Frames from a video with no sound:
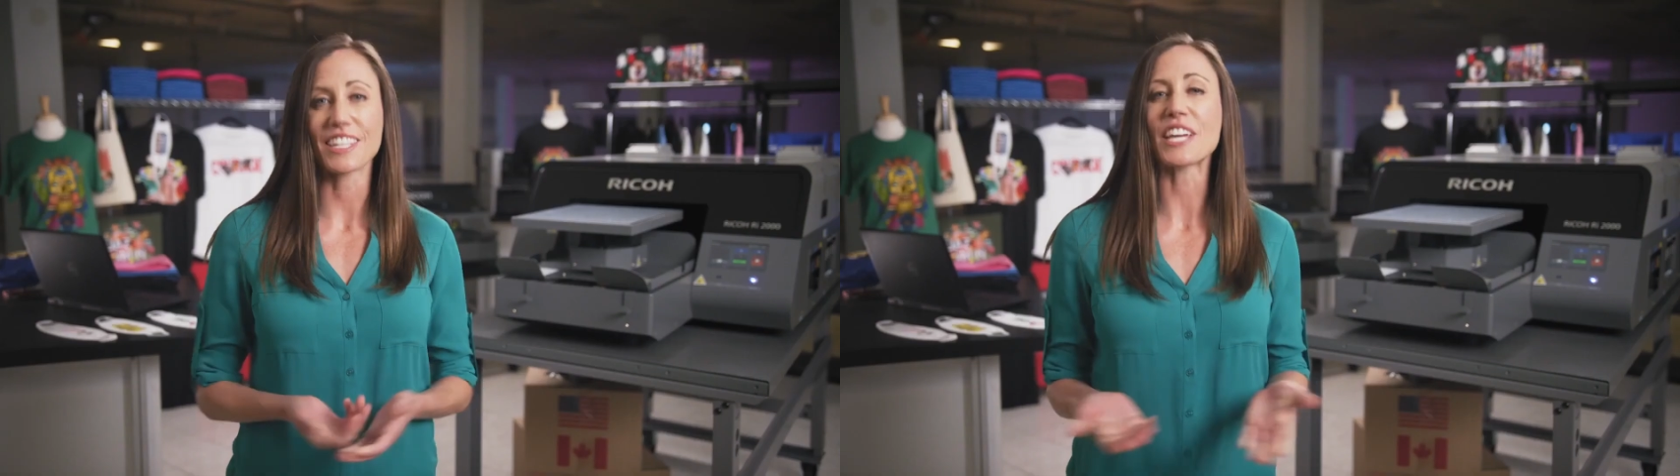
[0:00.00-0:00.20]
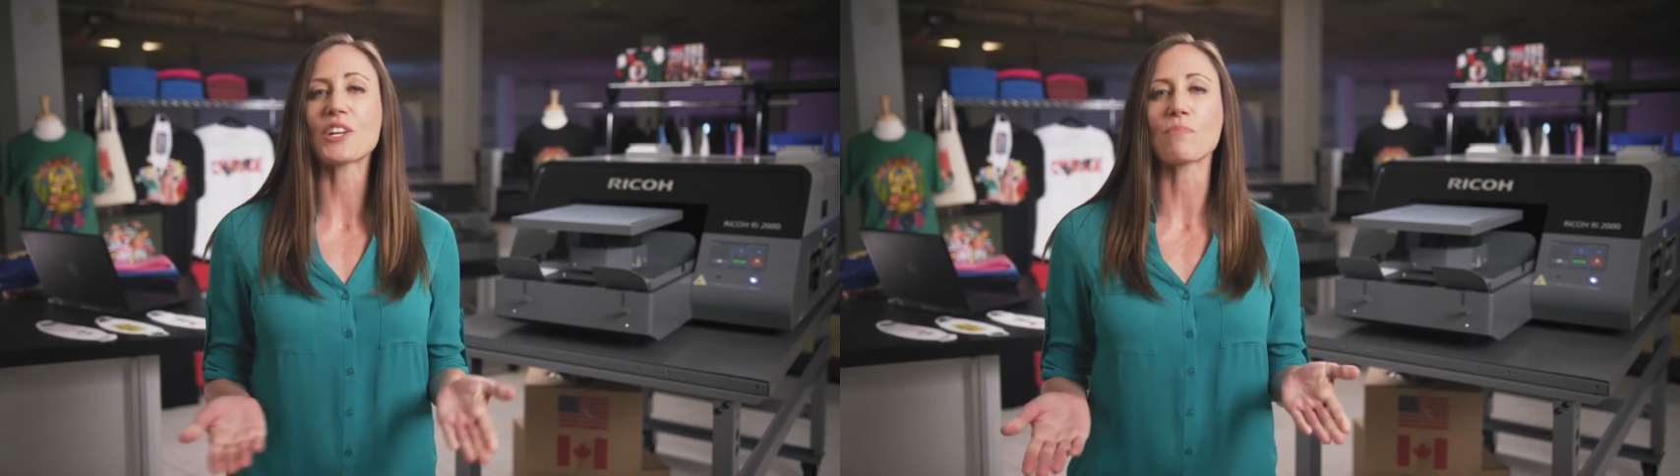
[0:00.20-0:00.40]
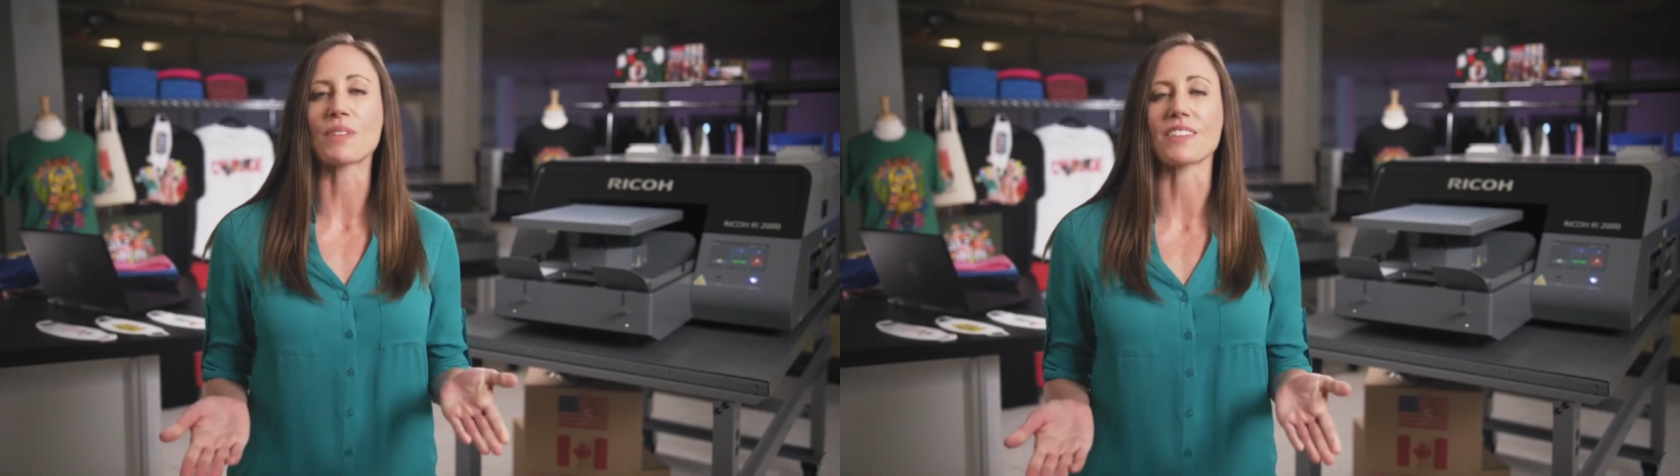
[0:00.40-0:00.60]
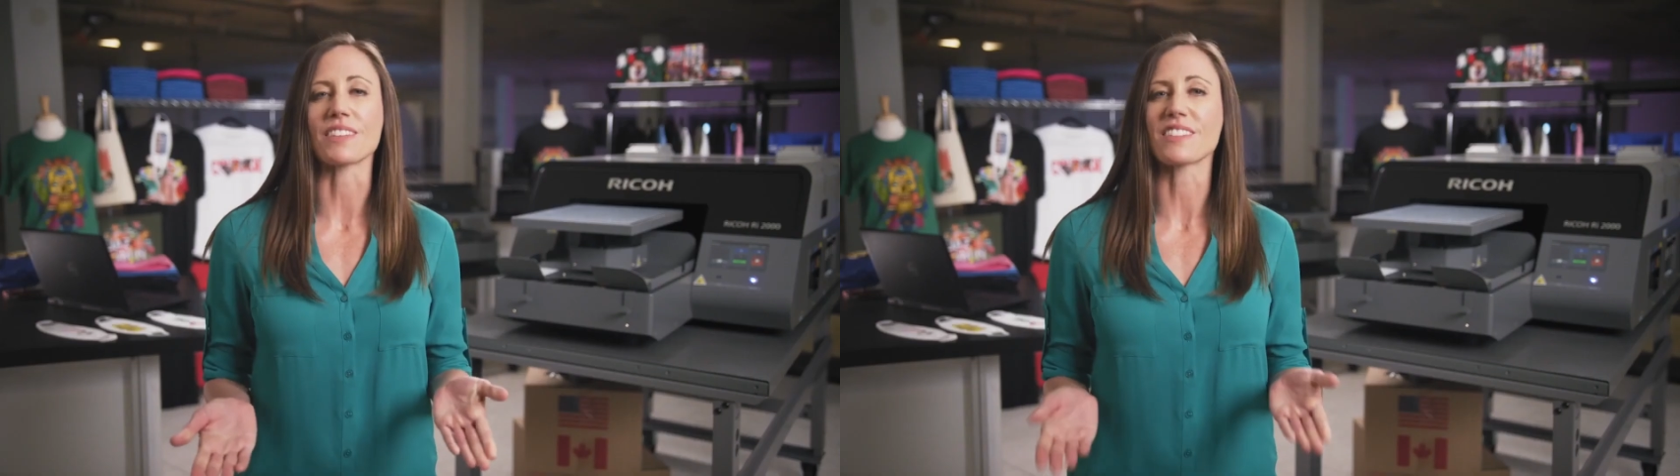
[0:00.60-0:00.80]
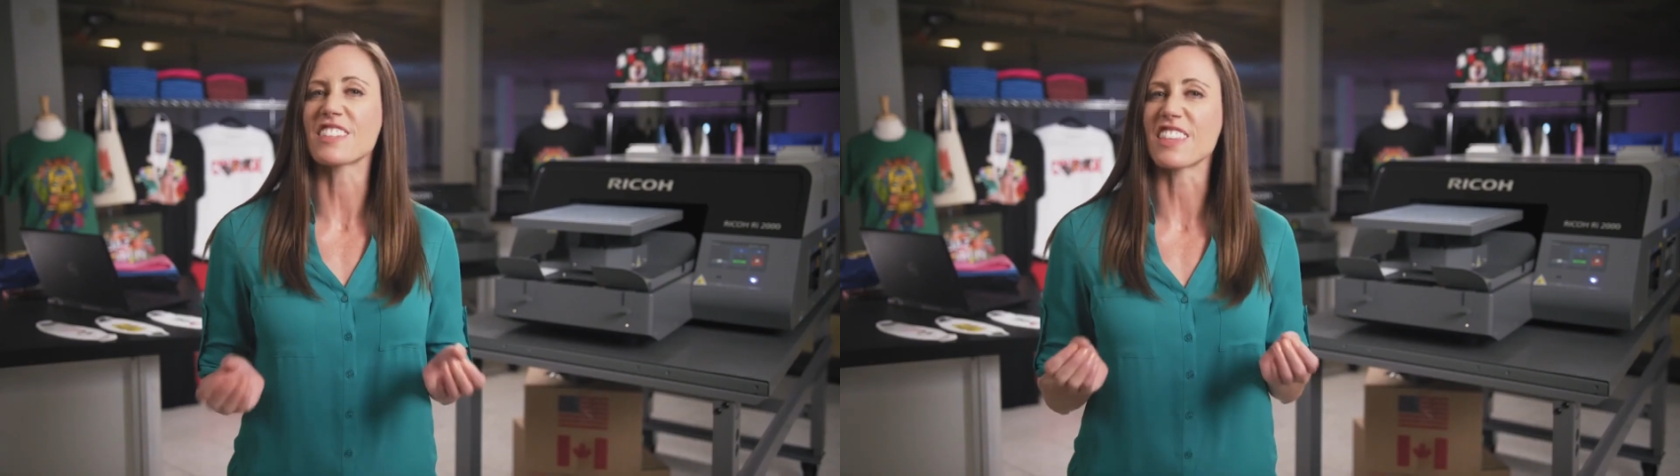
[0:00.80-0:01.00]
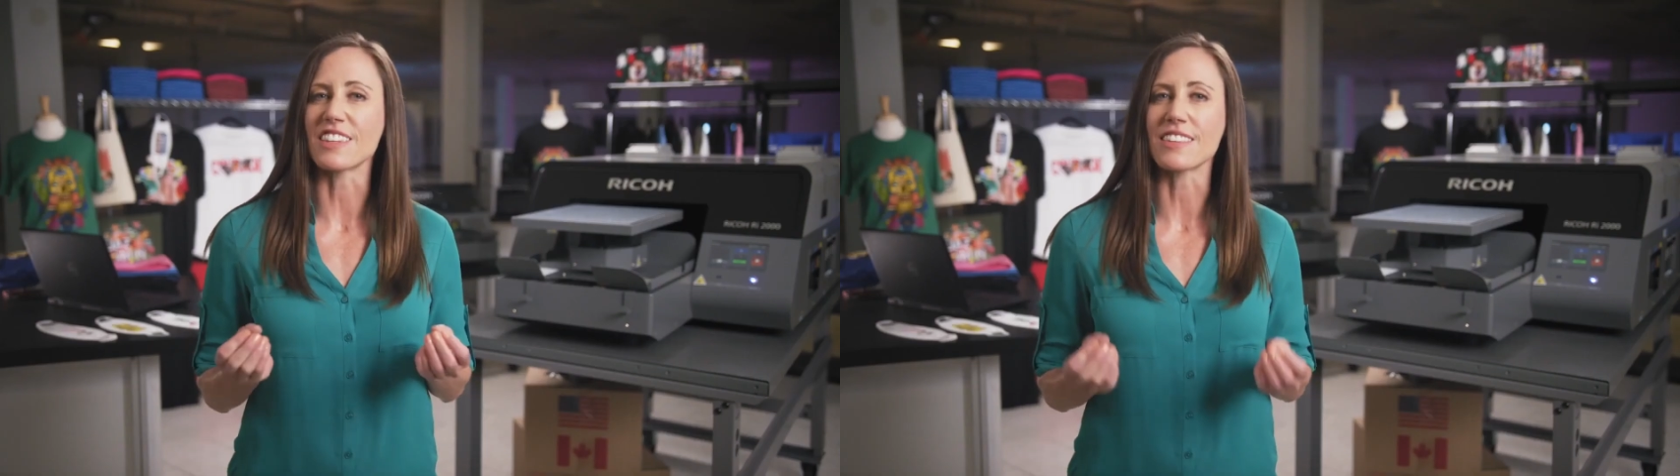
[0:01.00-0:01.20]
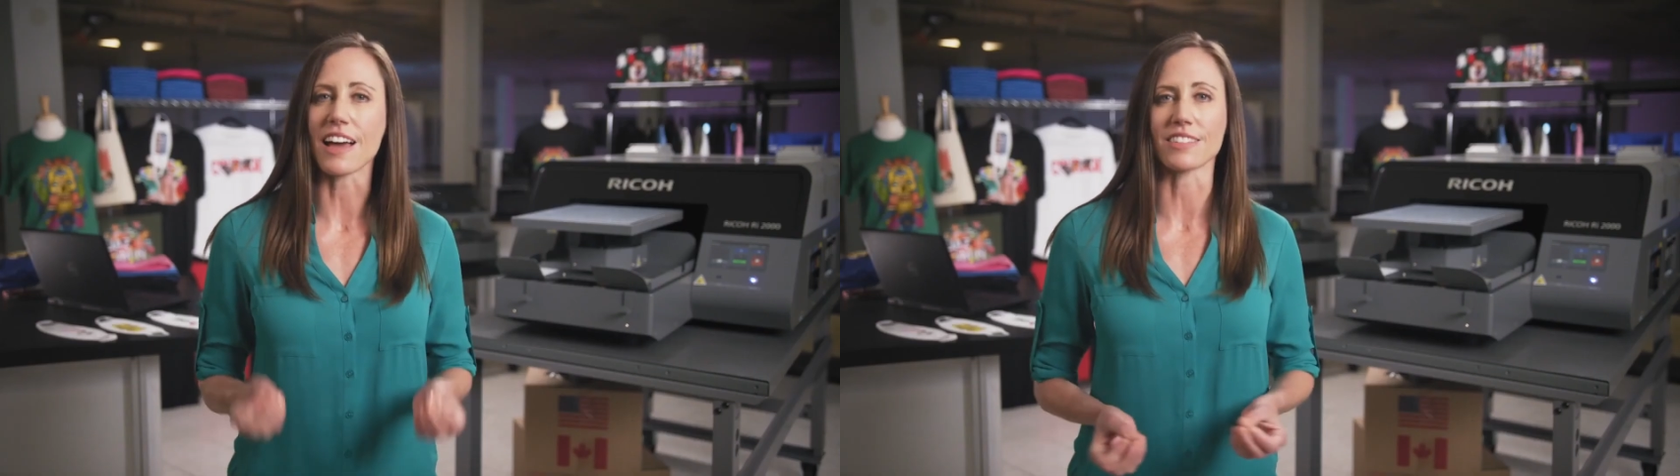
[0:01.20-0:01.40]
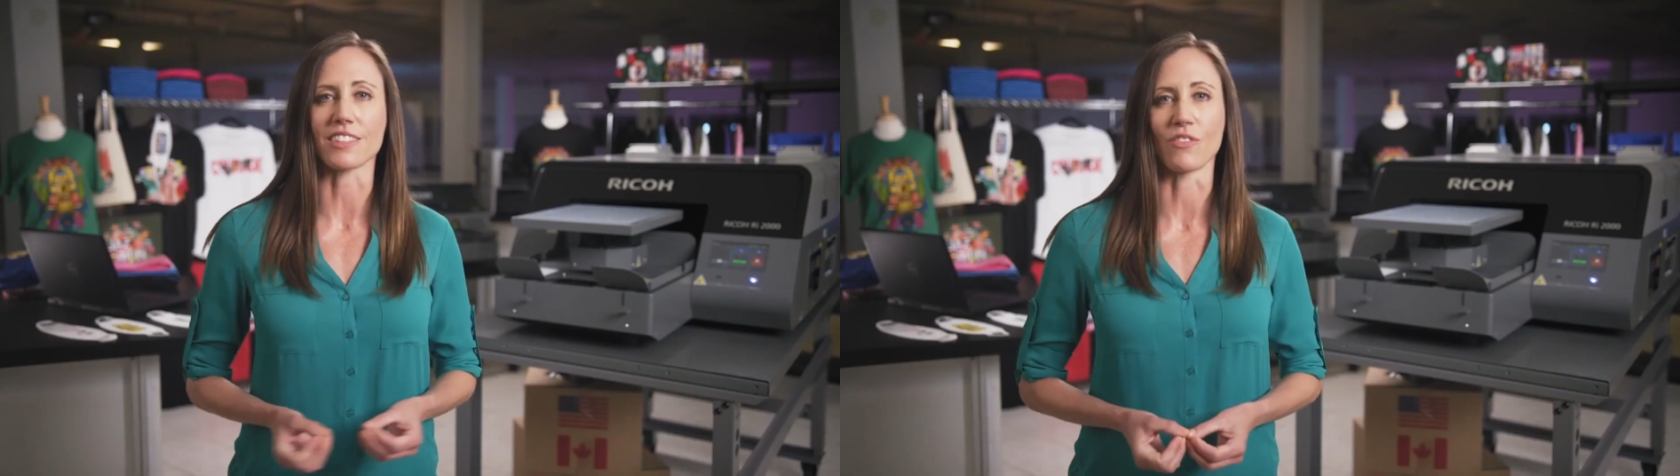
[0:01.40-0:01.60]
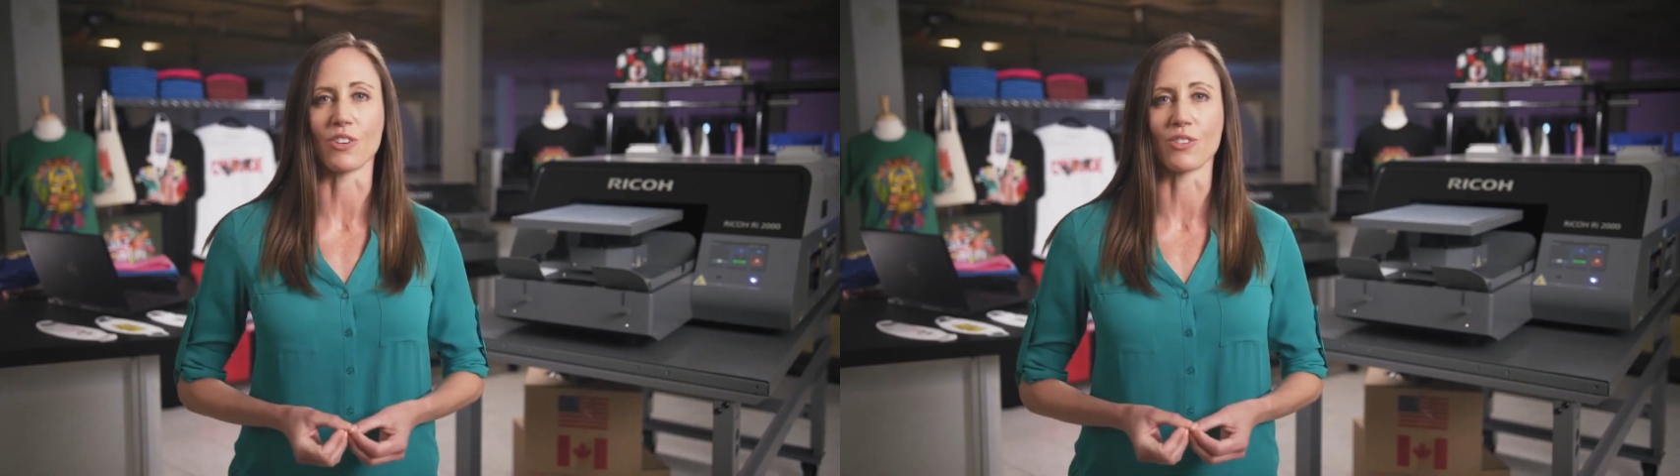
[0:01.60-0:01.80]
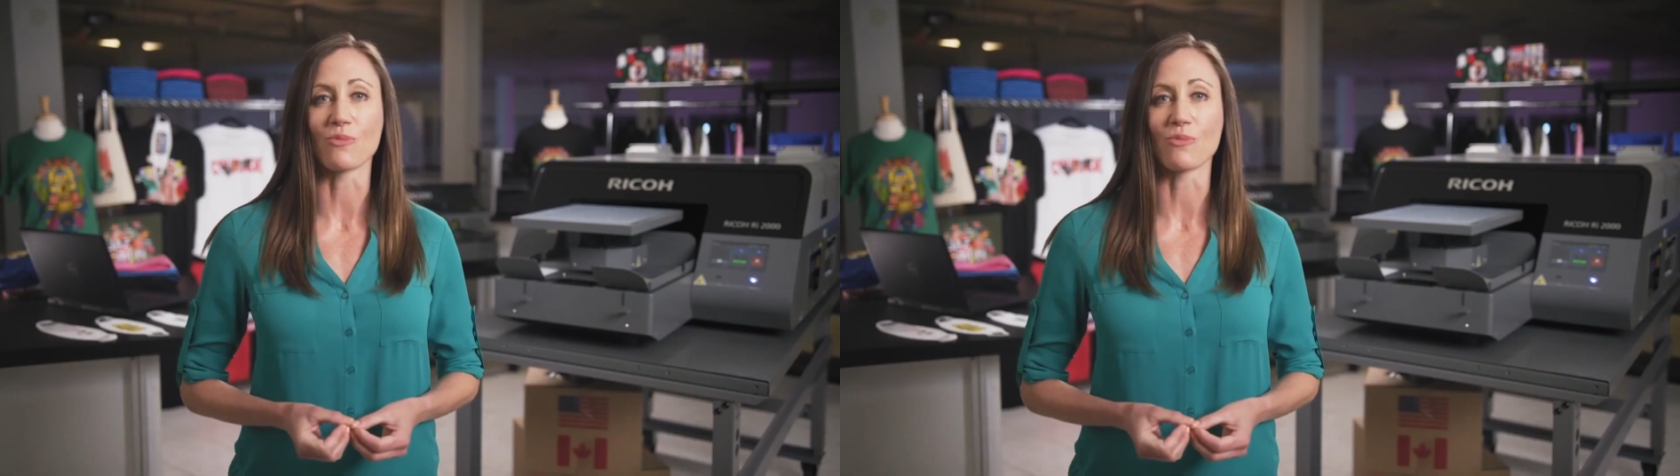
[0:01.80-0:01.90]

Take your business to the next level